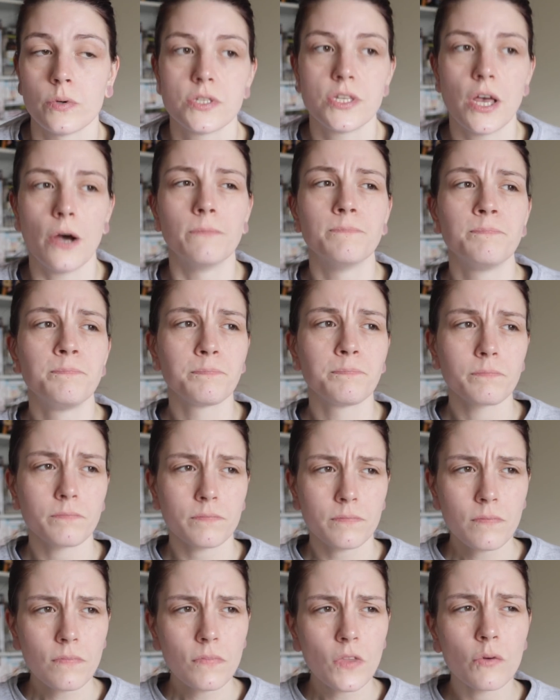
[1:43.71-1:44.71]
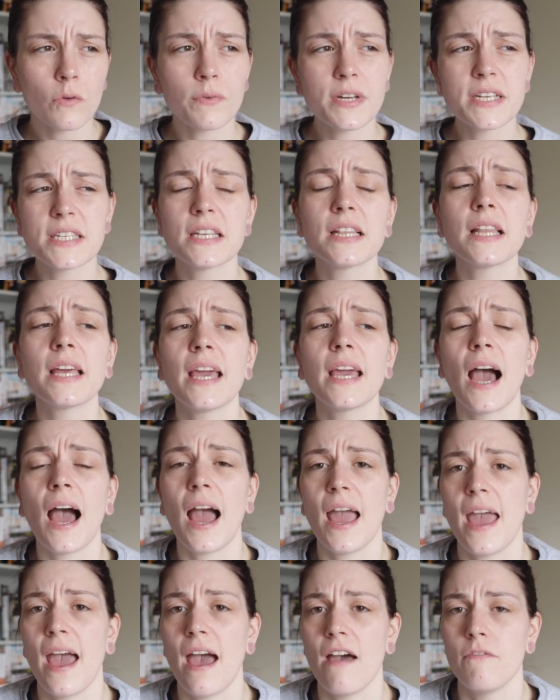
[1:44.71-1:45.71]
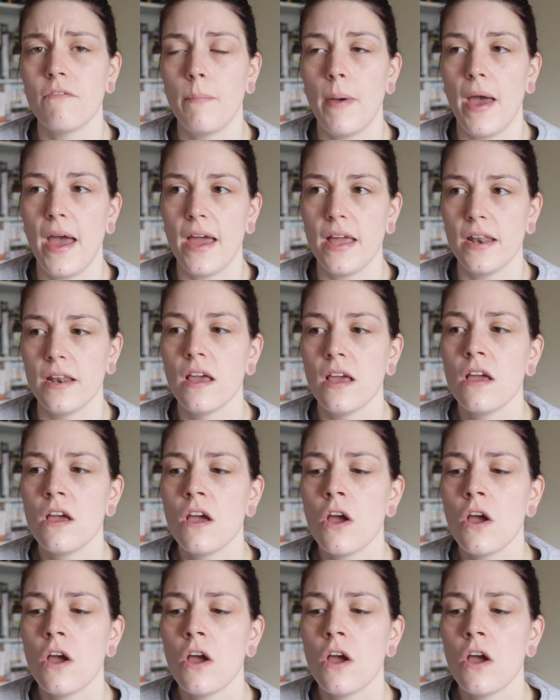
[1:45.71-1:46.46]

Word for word: So recently I have been